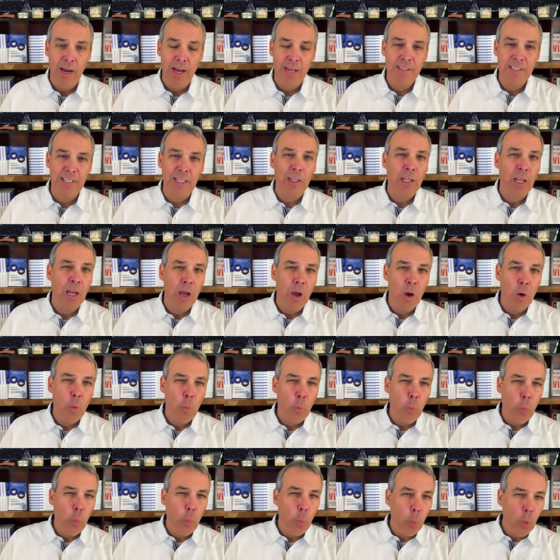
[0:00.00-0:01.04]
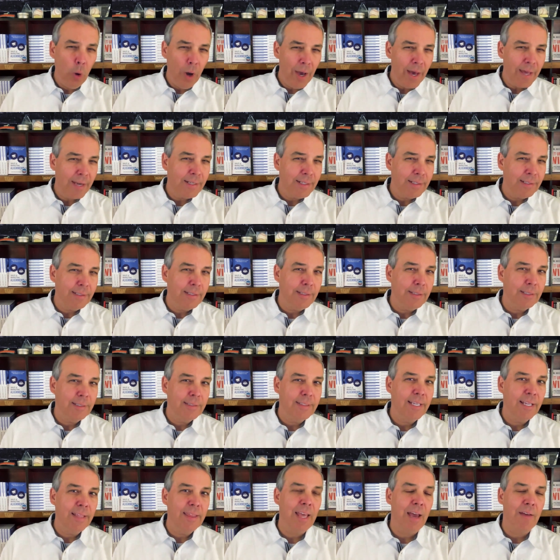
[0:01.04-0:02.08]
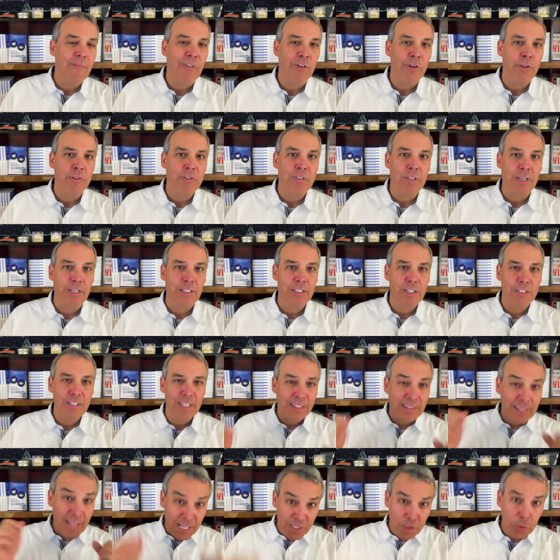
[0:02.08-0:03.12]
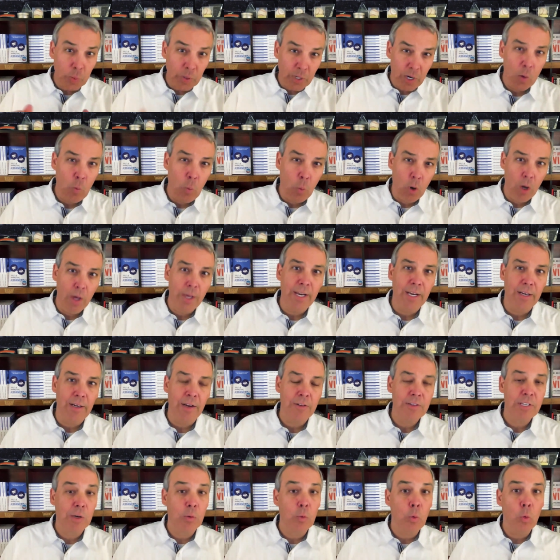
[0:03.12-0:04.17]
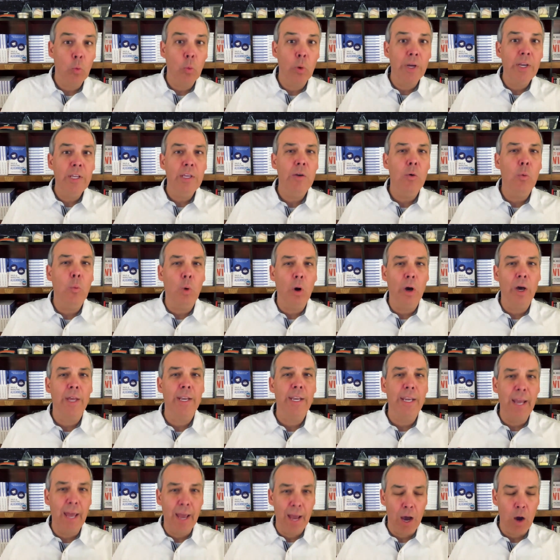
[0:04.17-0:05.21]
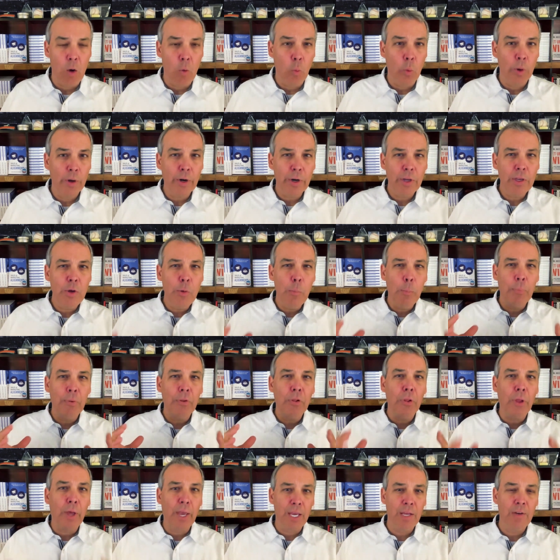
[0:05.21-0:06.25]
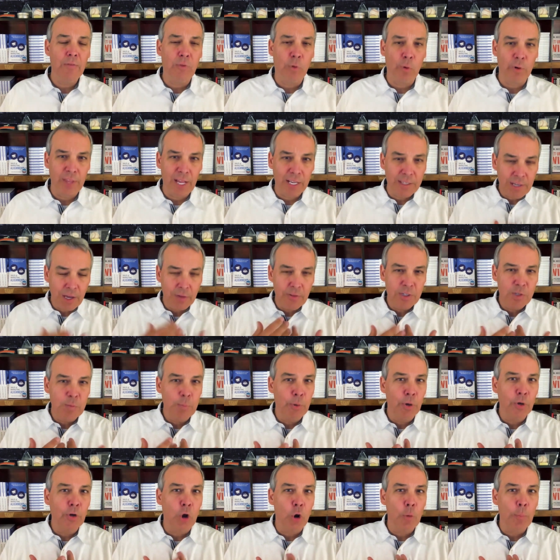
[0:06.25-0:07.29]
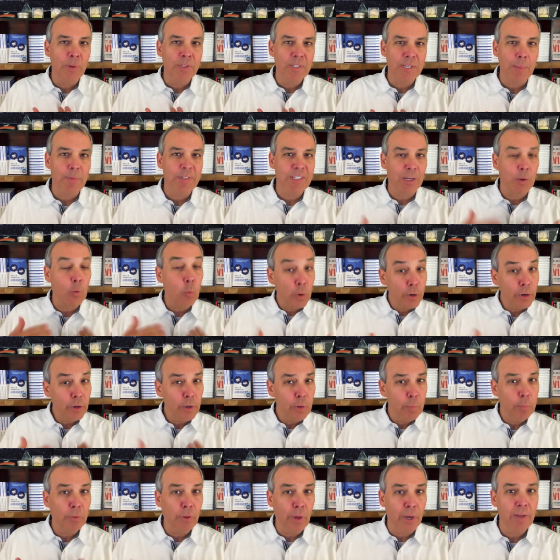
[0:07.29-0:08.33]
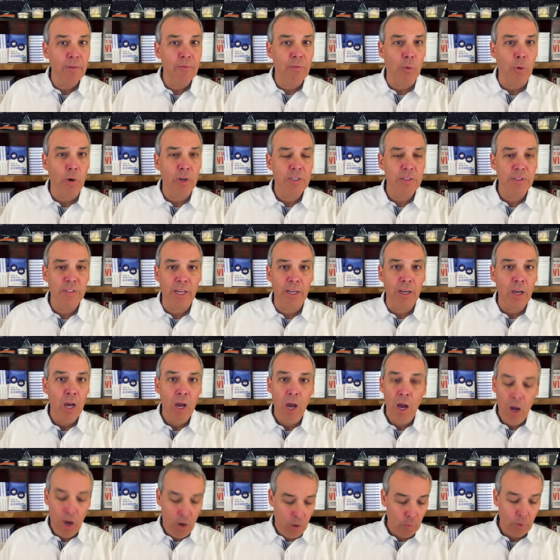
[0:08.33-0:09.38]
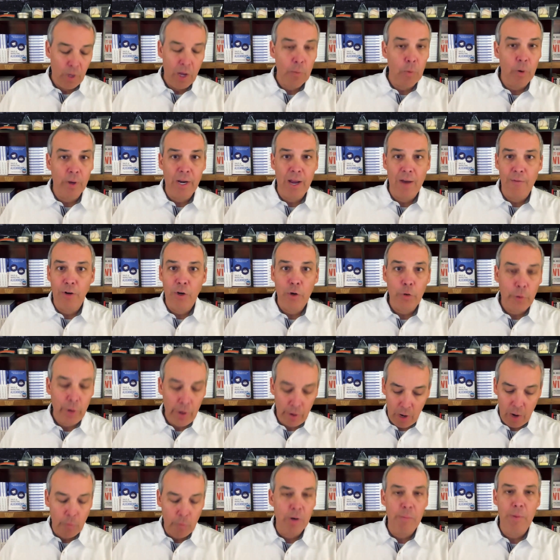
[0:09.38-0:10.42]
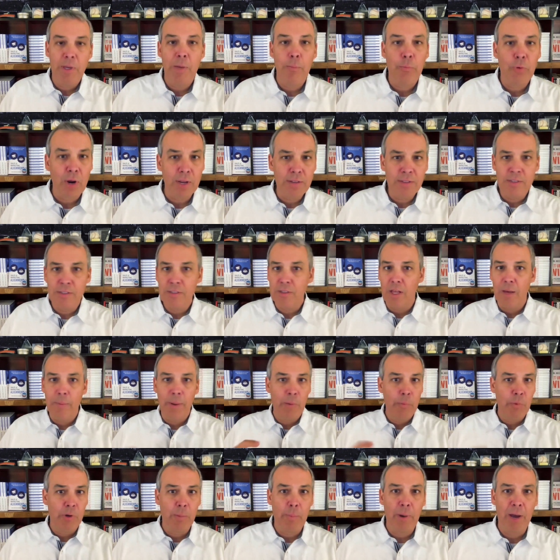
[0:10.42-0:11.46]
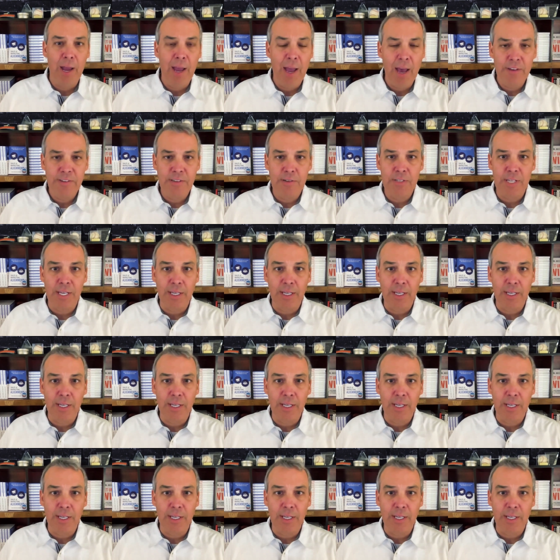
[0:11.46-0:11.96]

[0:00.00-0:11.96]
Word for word: Uh-huh. I said, uh-huh. what did that yeah. for you? She's like, that's what I wanted. And I was like, well, what do you want now? What are you playing for? That's how this book opens up. It's like, what are you playing for? And she's like, well, I want to have a career. I want to be in President's Club. I want to buy a house.